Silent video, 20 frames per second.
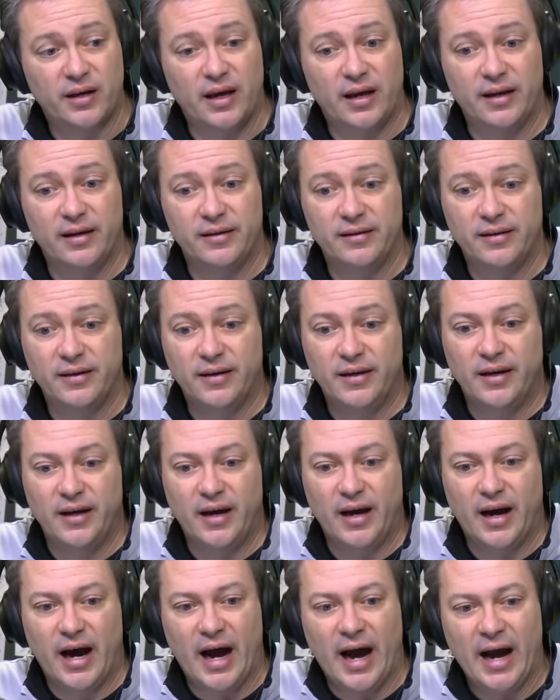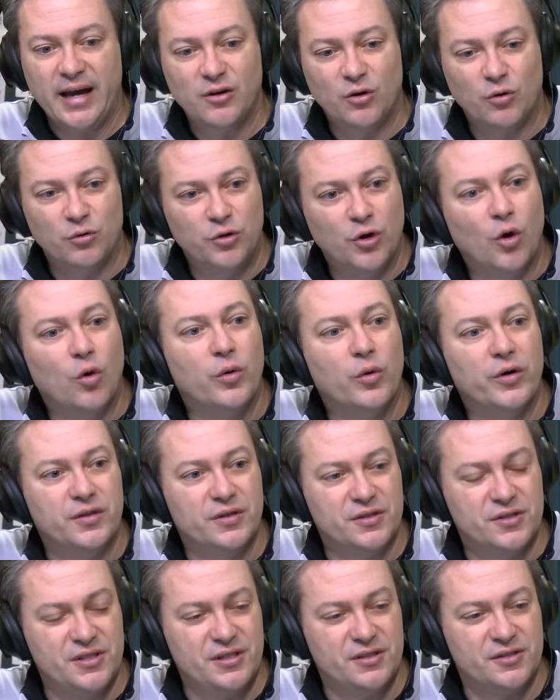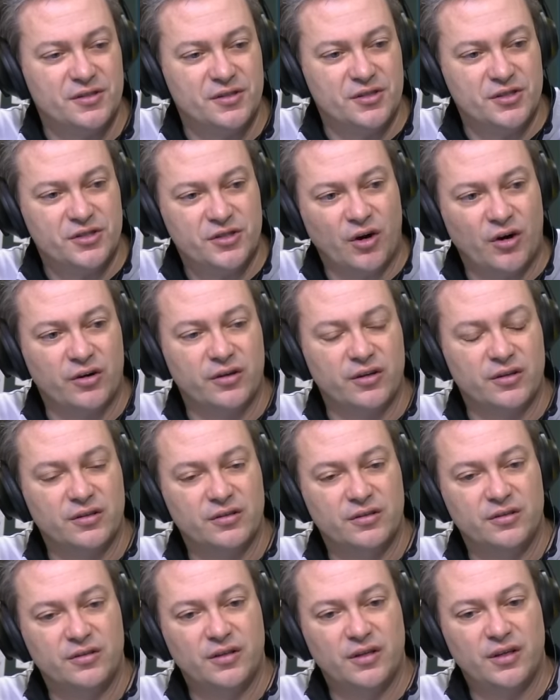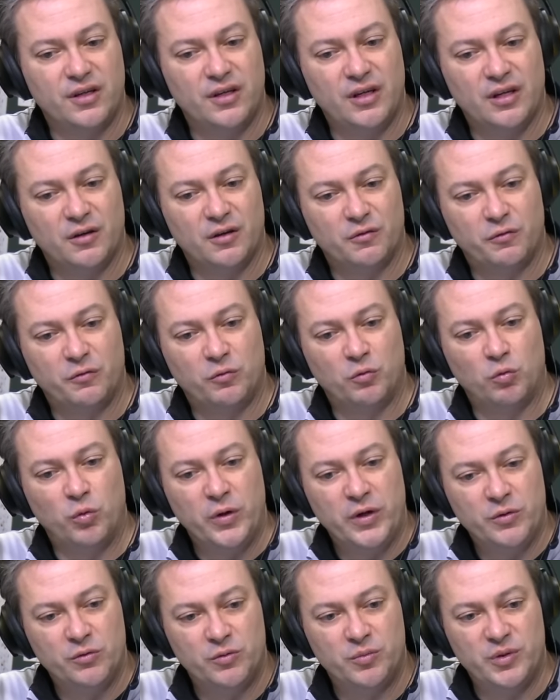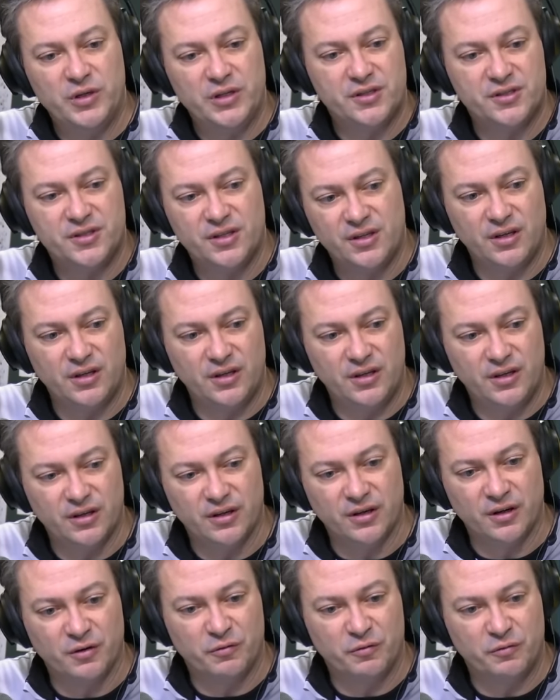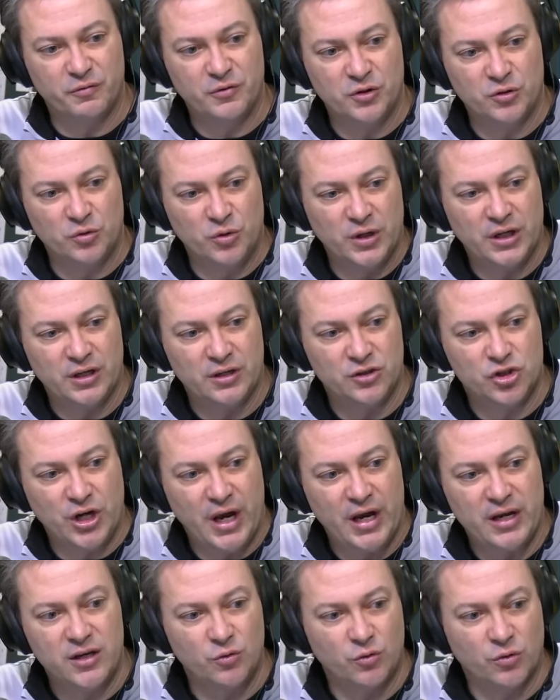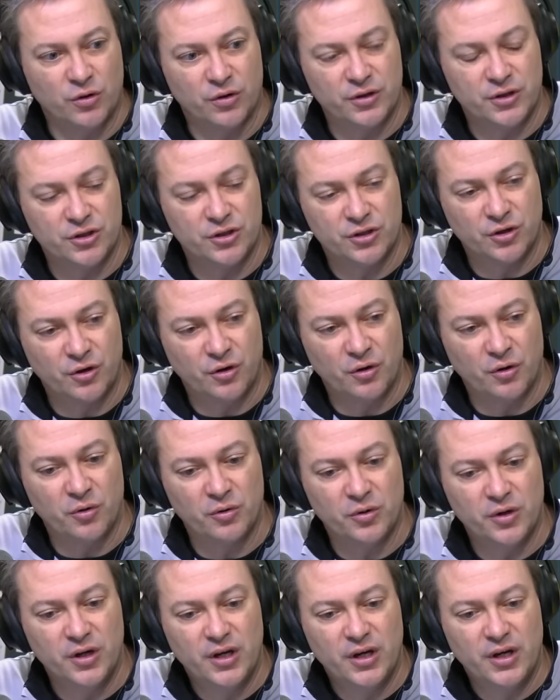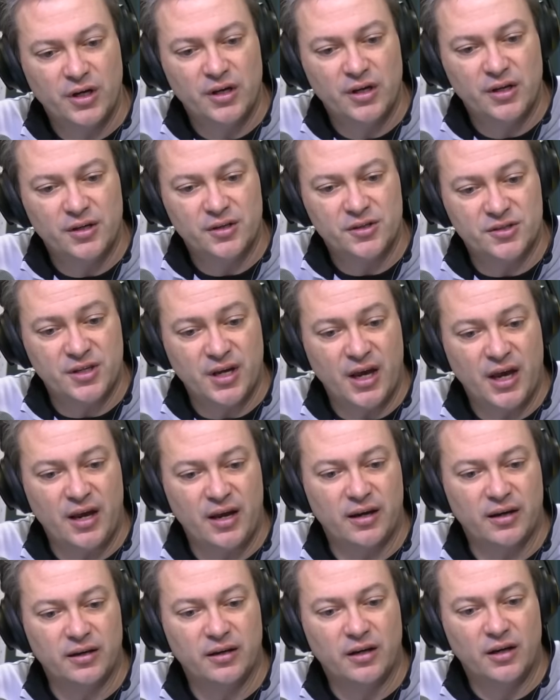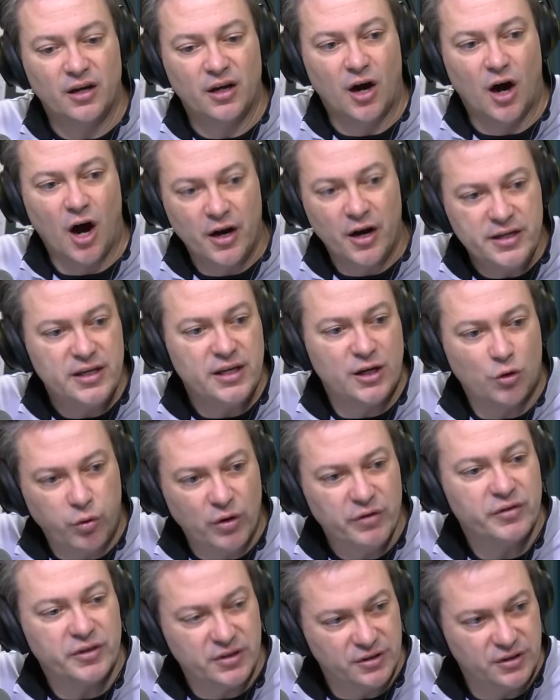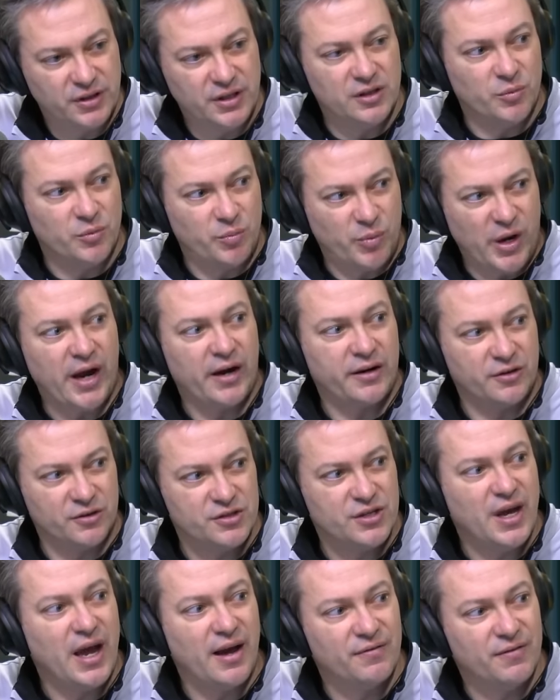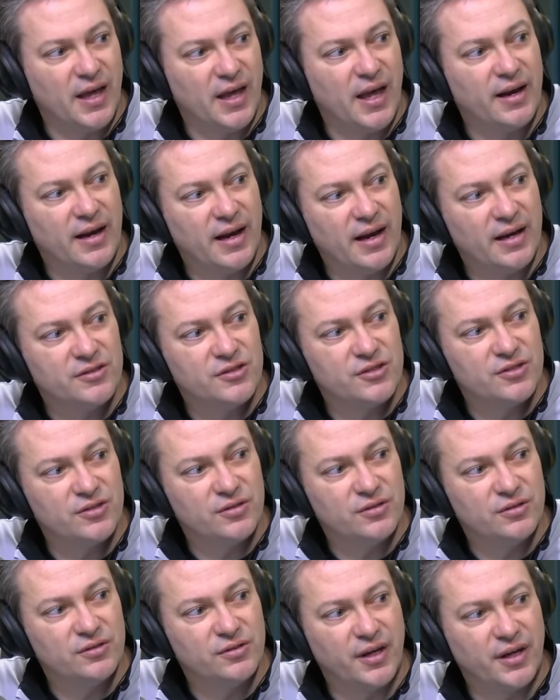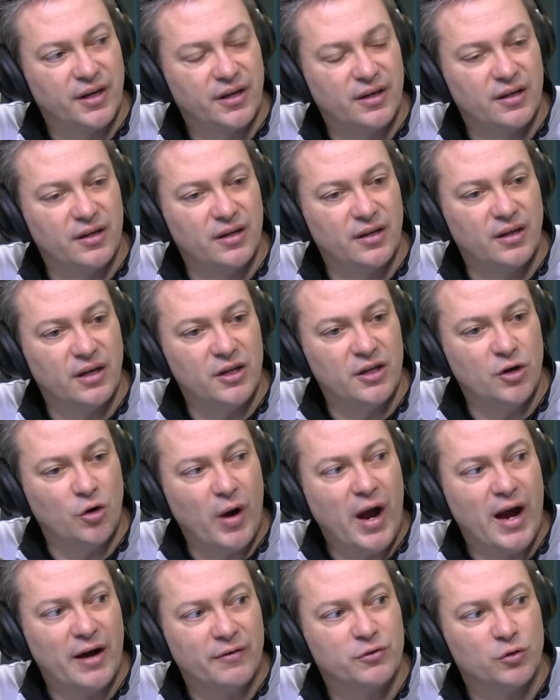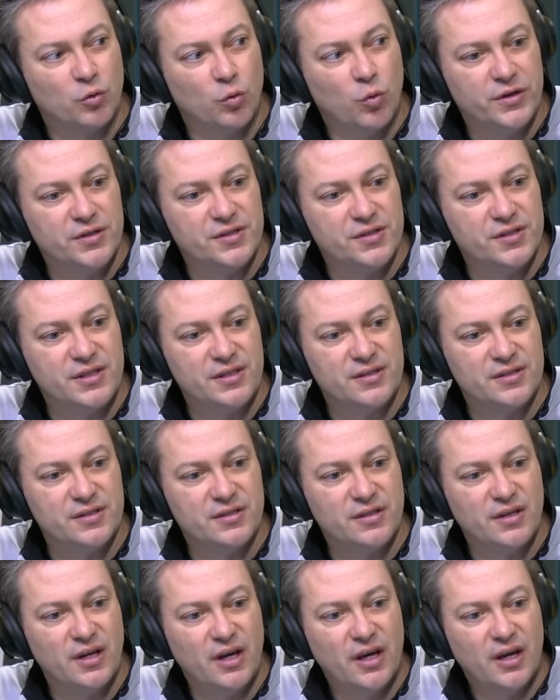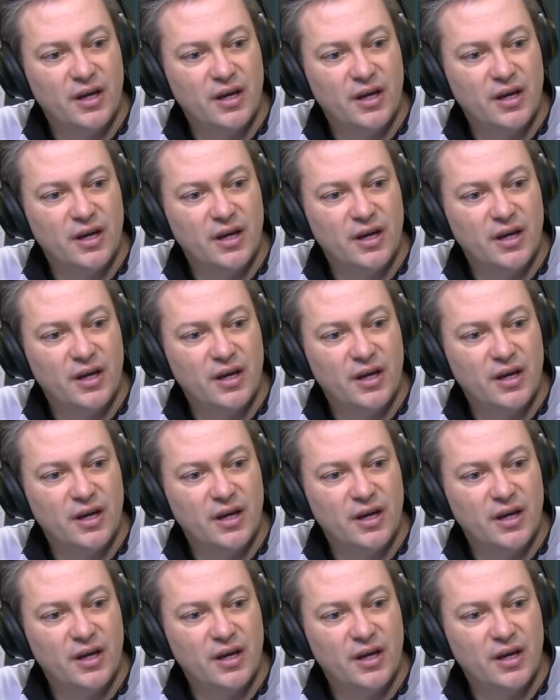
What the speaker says: And I don't know when the season started if we would be sitting here doing a January show saying unequivocally the Packers have that answer, like, you know, after one season.